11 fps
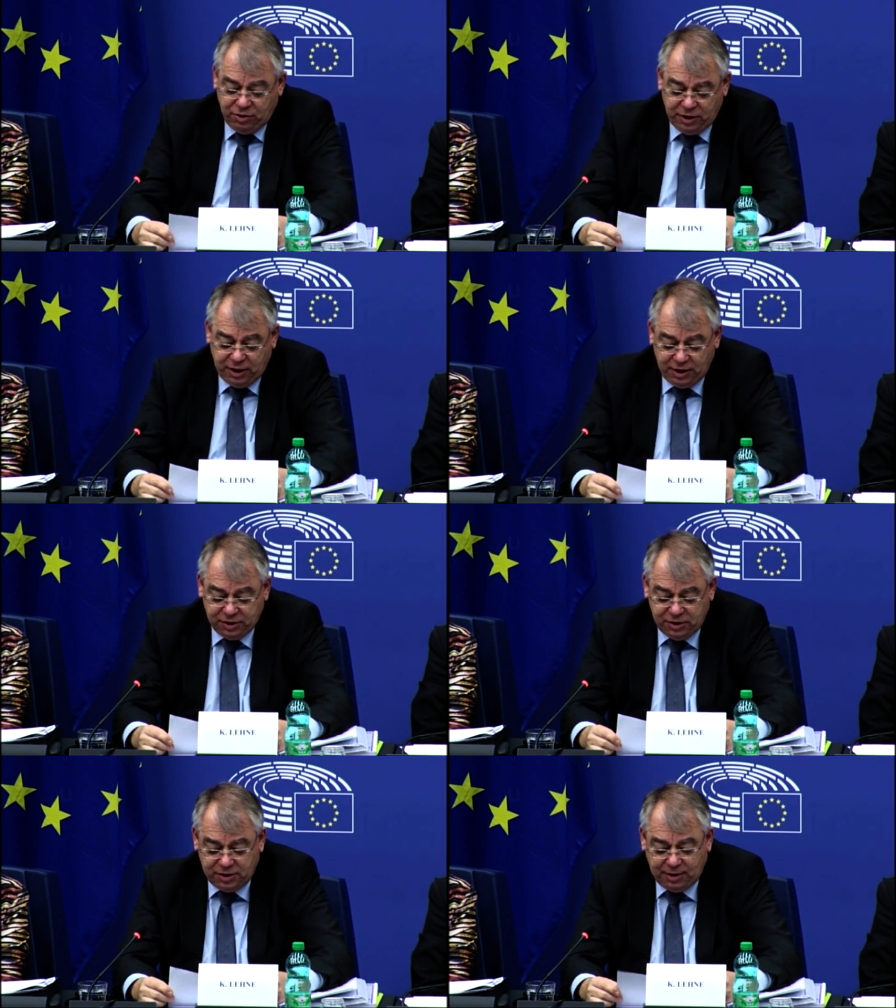in
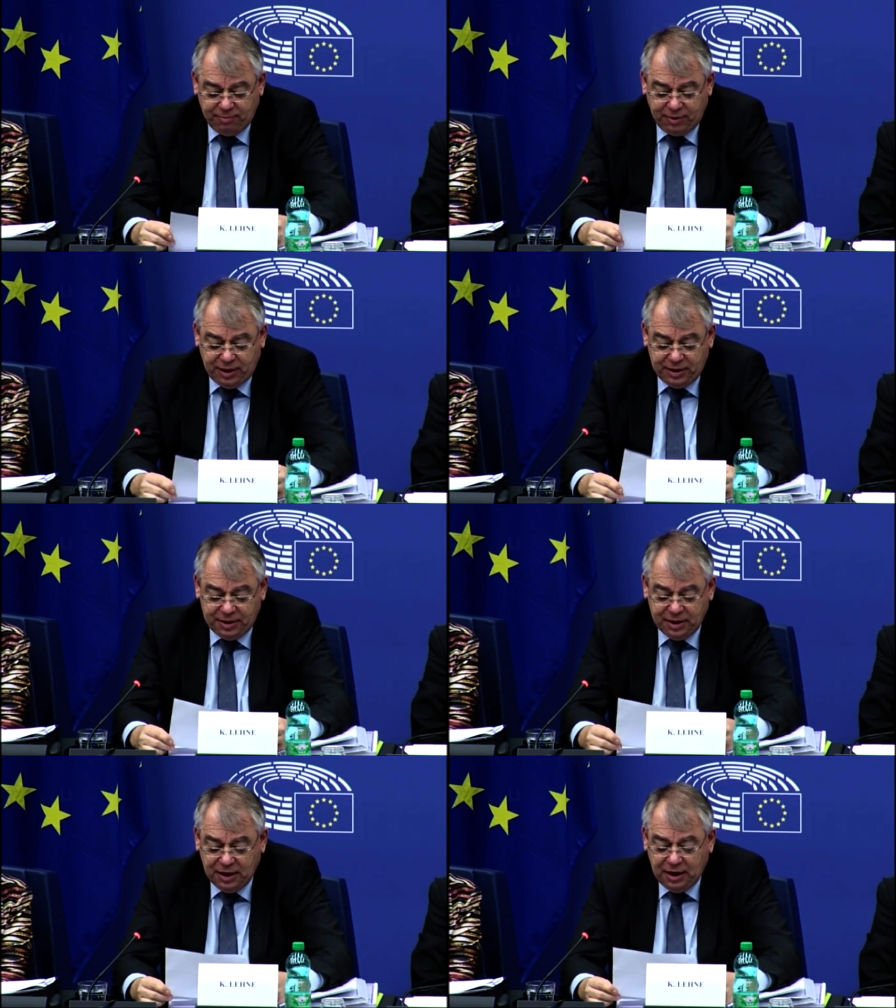economic,
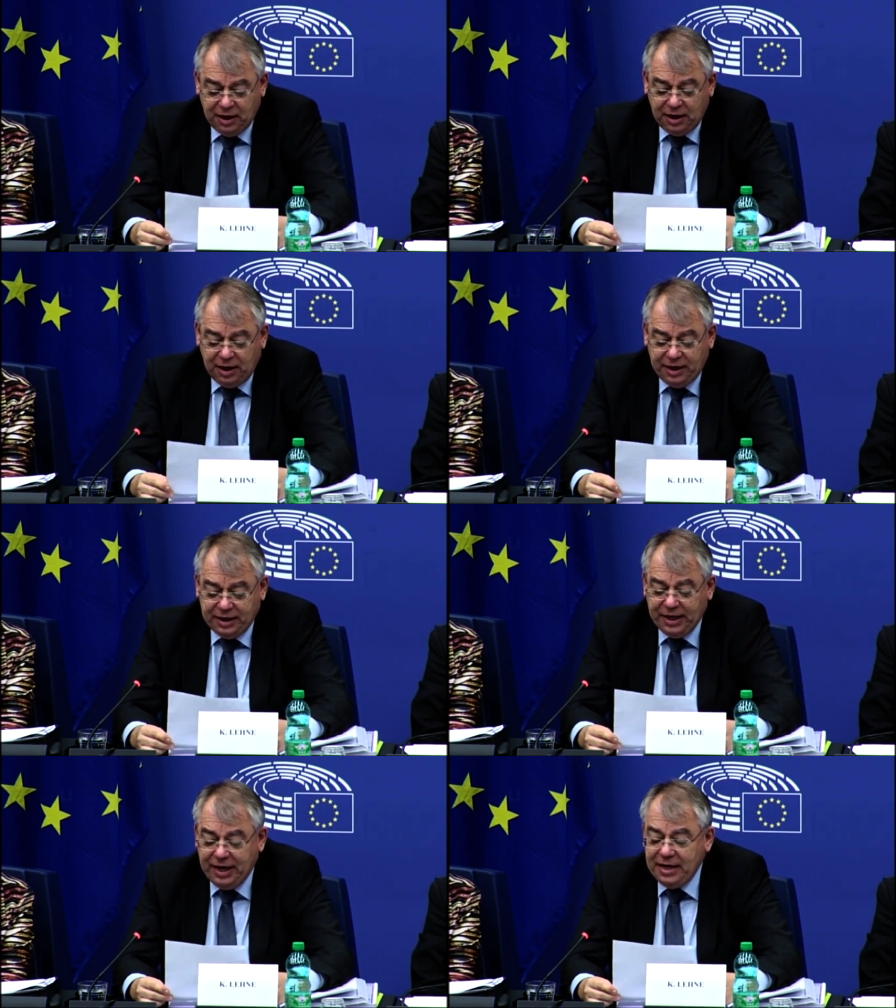social
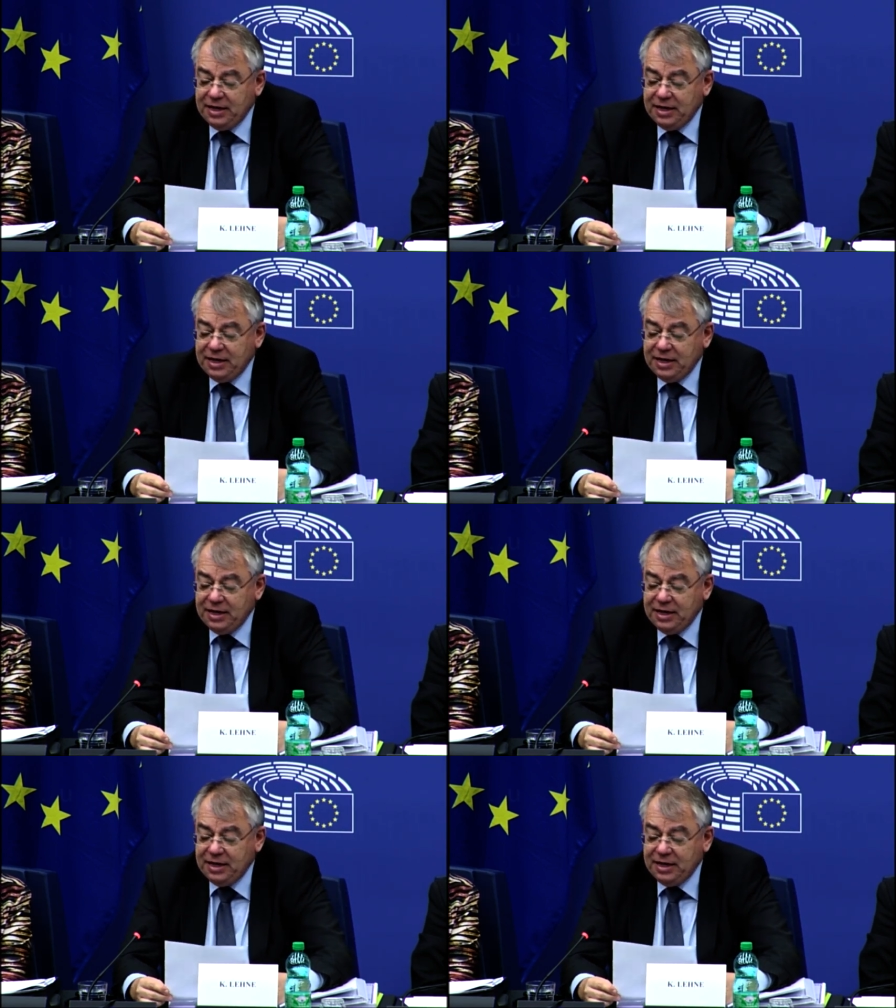and